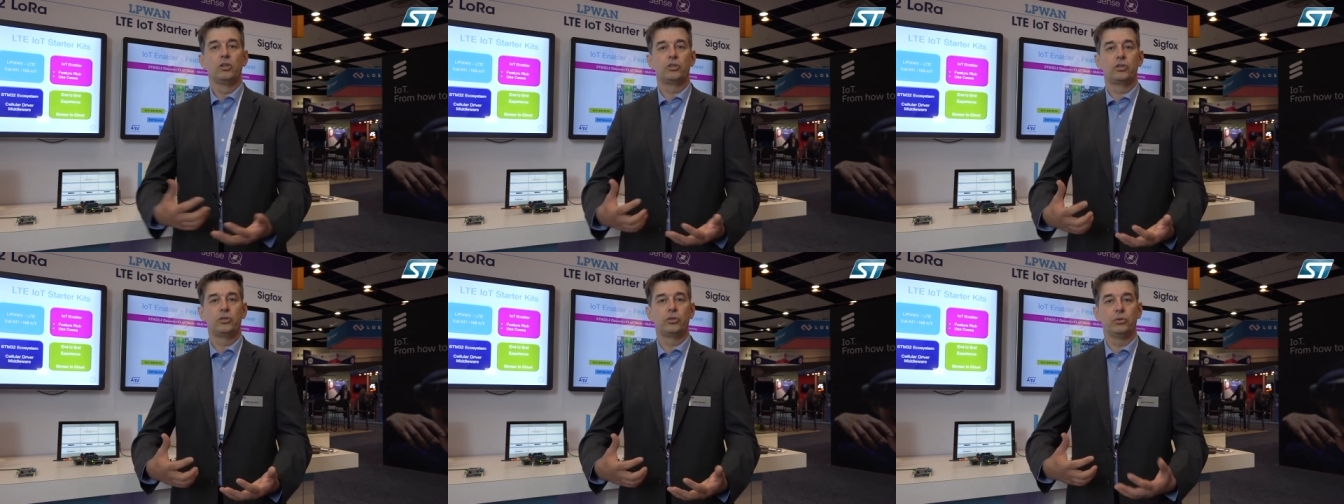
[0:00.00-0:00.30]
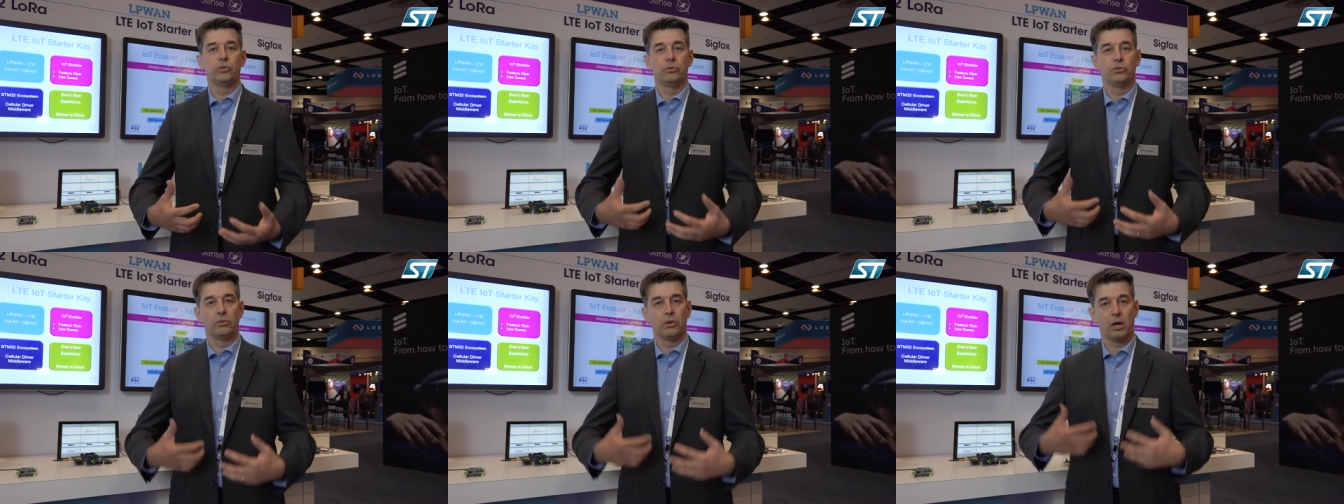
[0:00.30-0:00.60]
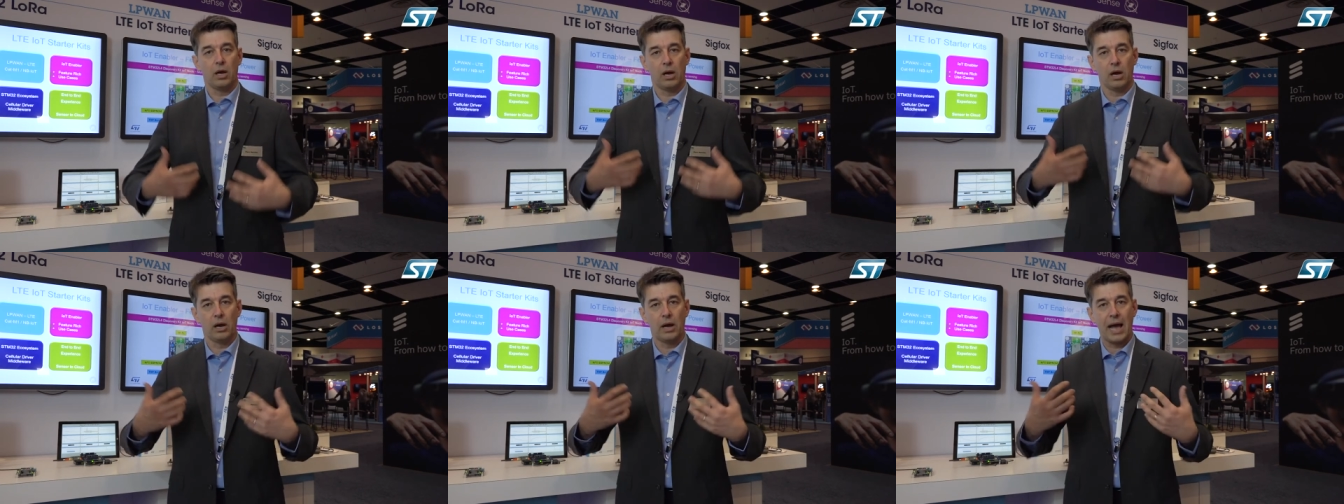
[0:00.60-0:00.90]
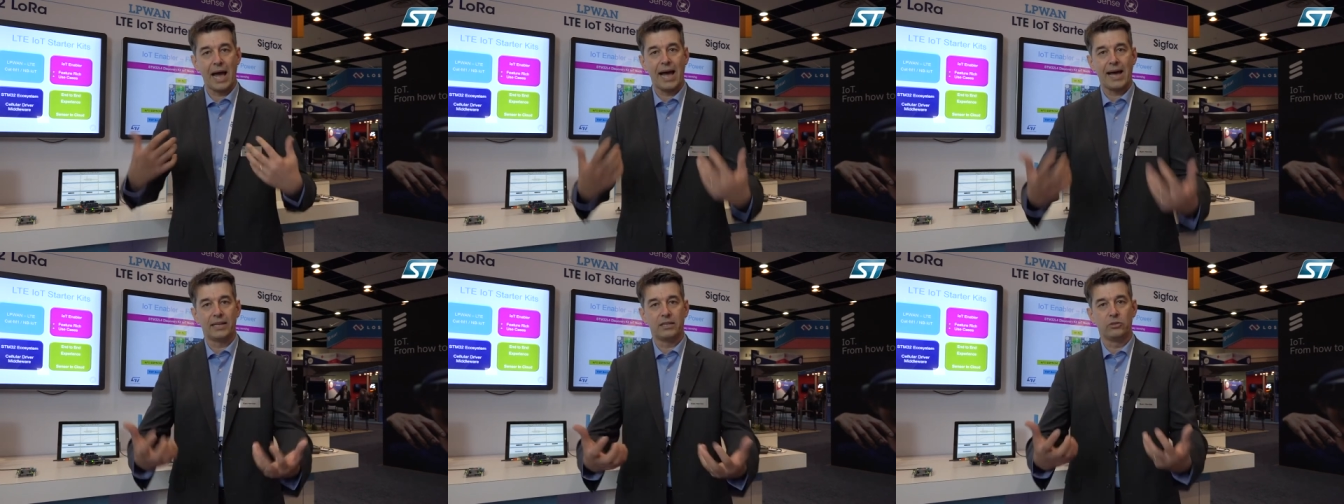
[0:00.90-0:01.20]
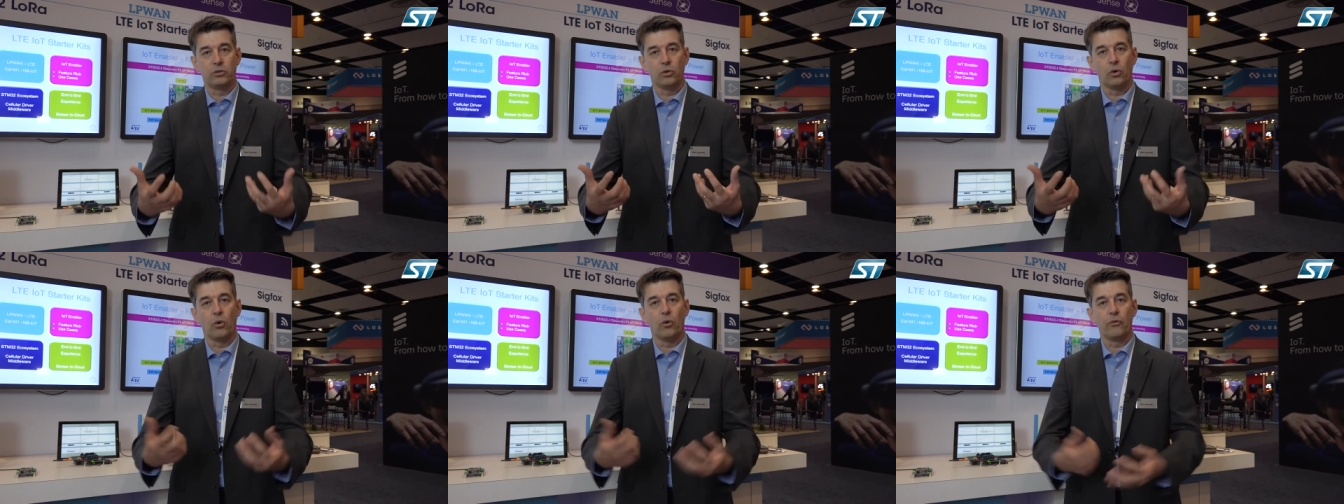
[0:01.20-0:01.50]
to uh,
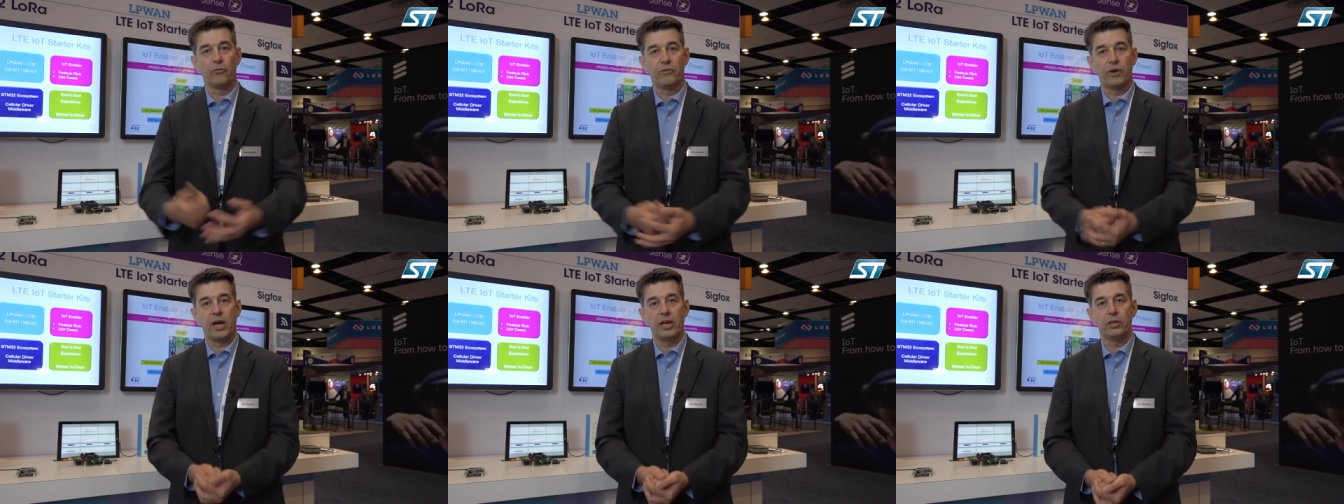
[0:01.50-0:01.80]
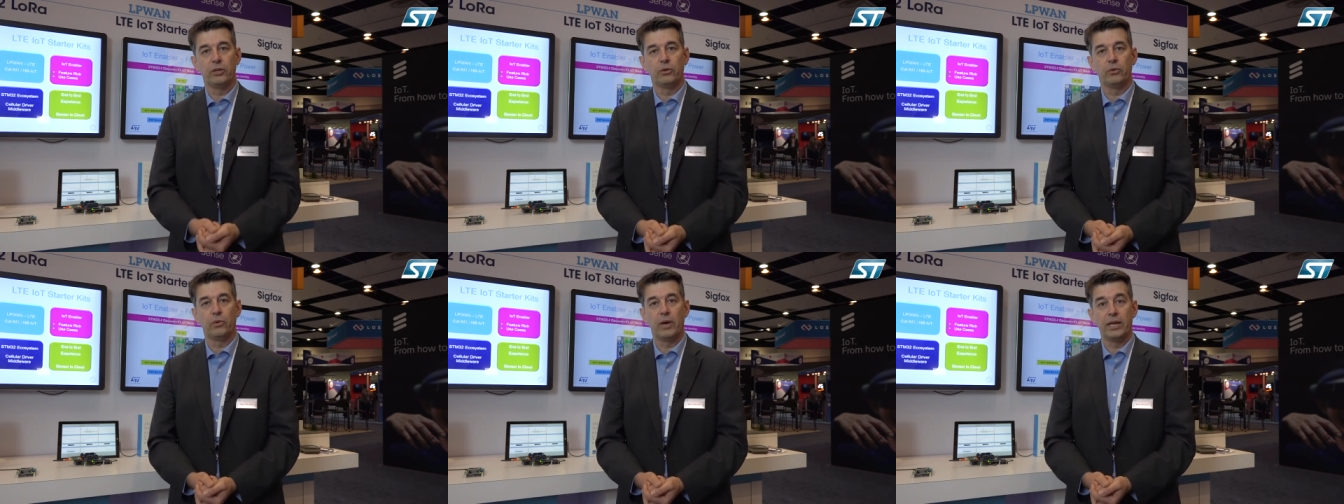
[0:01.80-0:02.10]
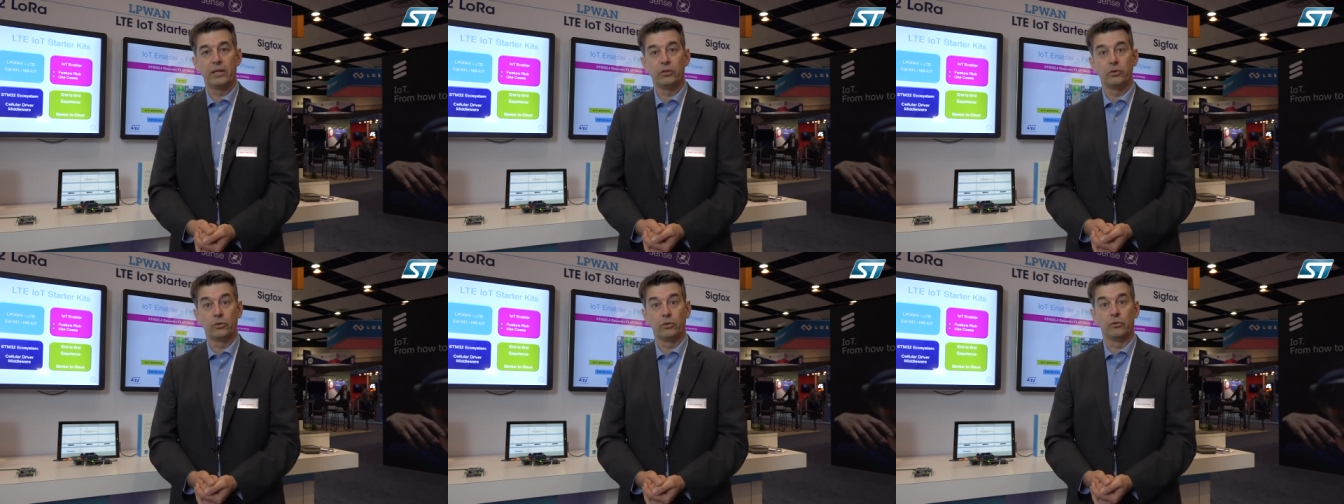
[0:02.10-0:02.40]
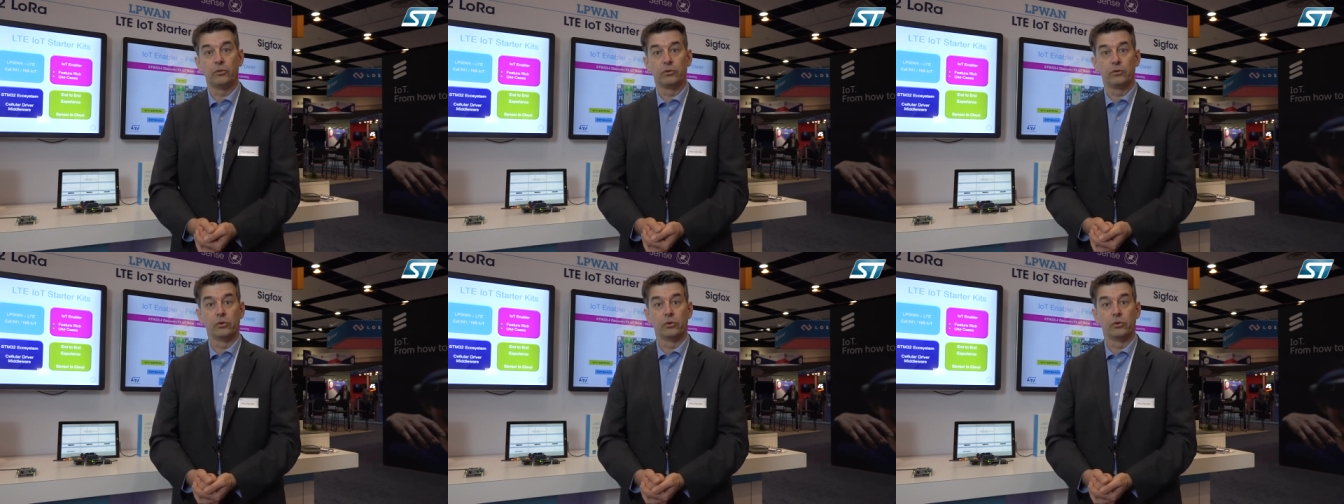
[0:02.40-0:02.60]
add your own value and to